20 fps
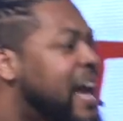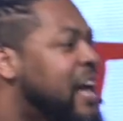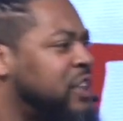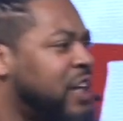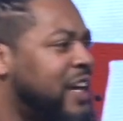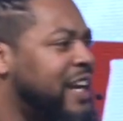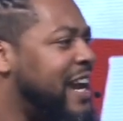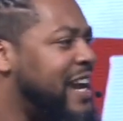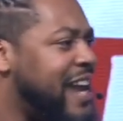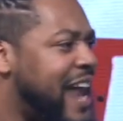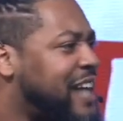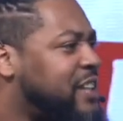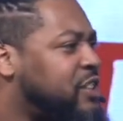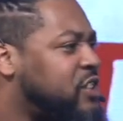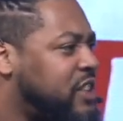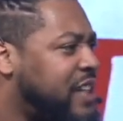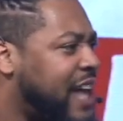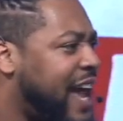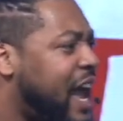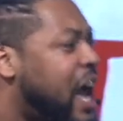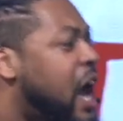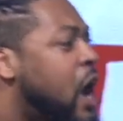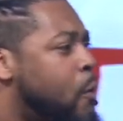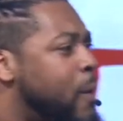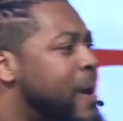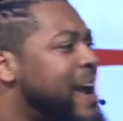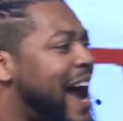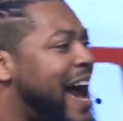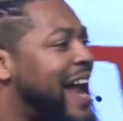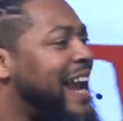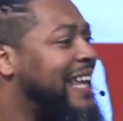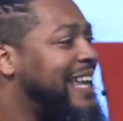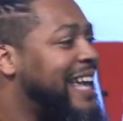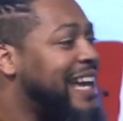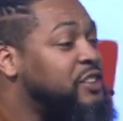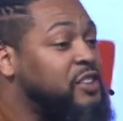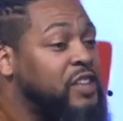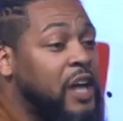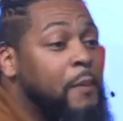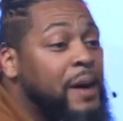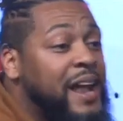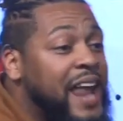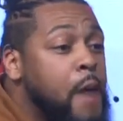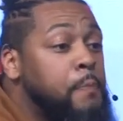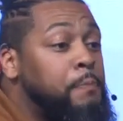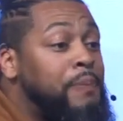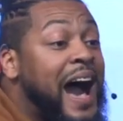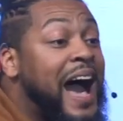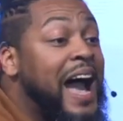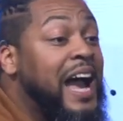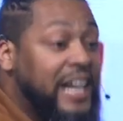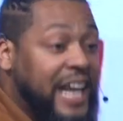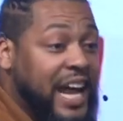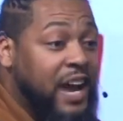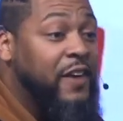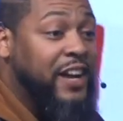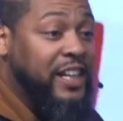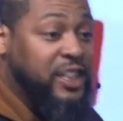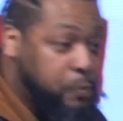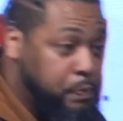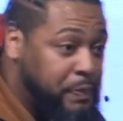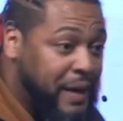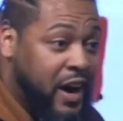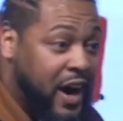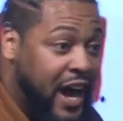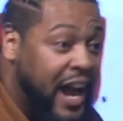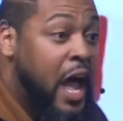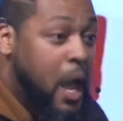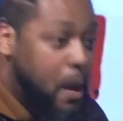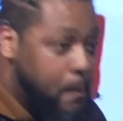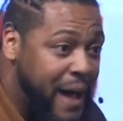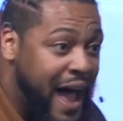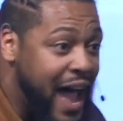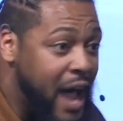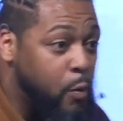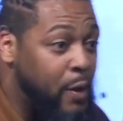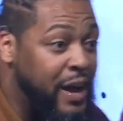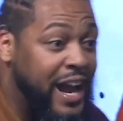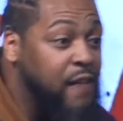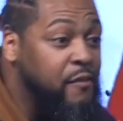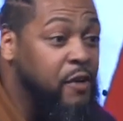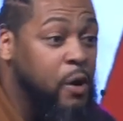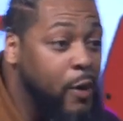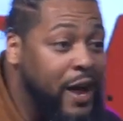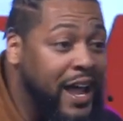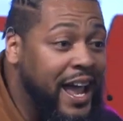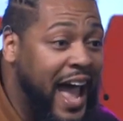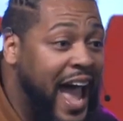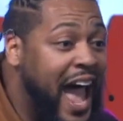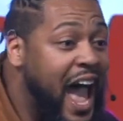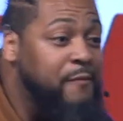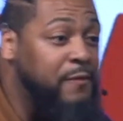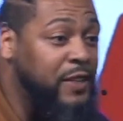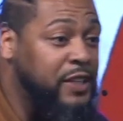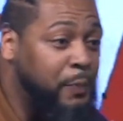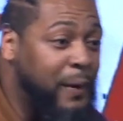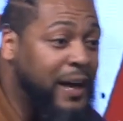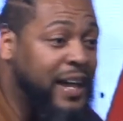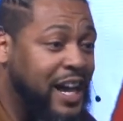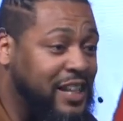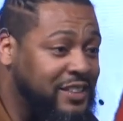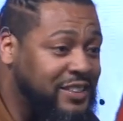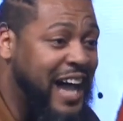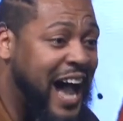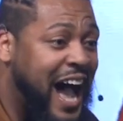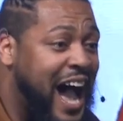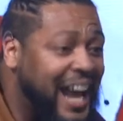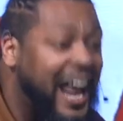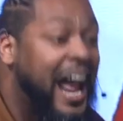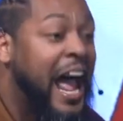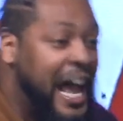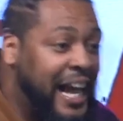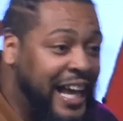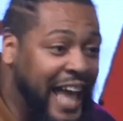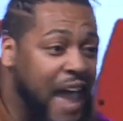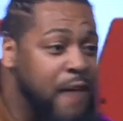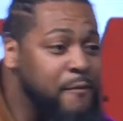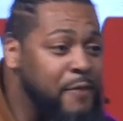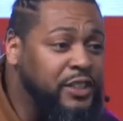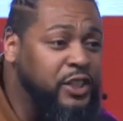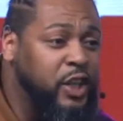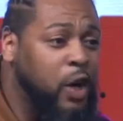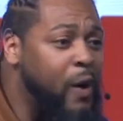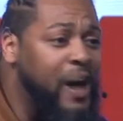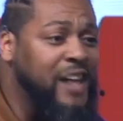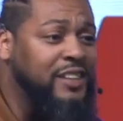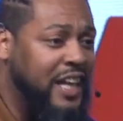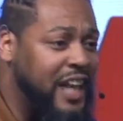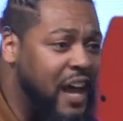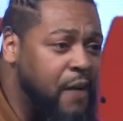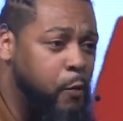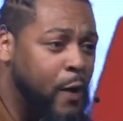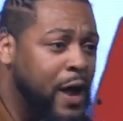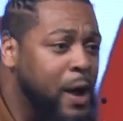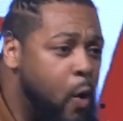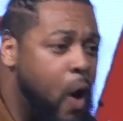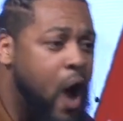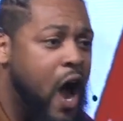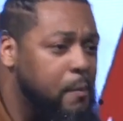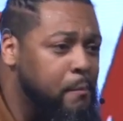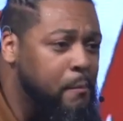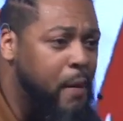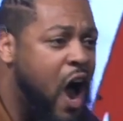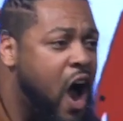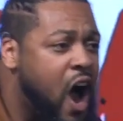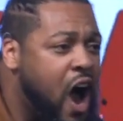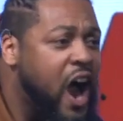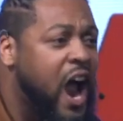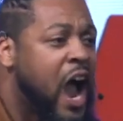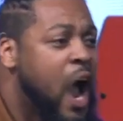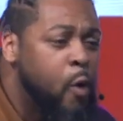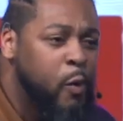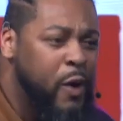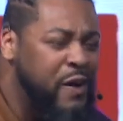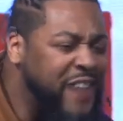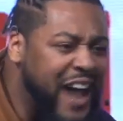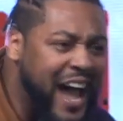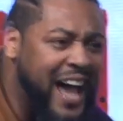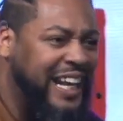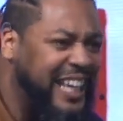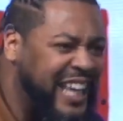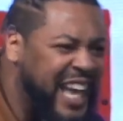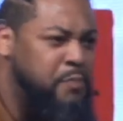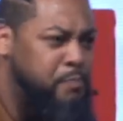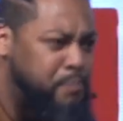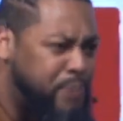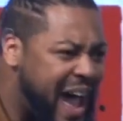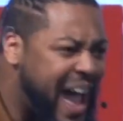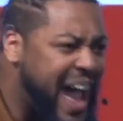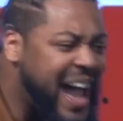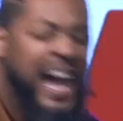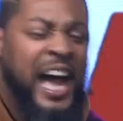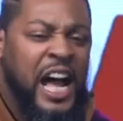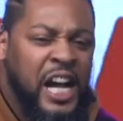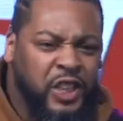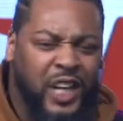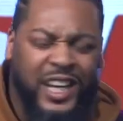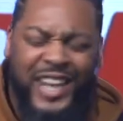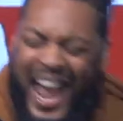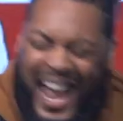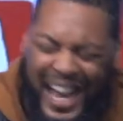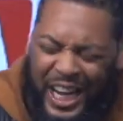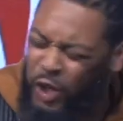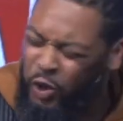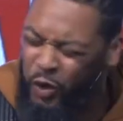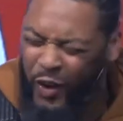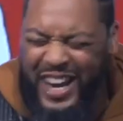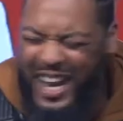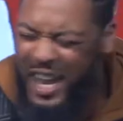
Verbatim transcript: to the next thing, we got to get some of that power pioneering spirit back. Whatever we have is because God gave it to us, and if we want more, we've got to get back to that gritty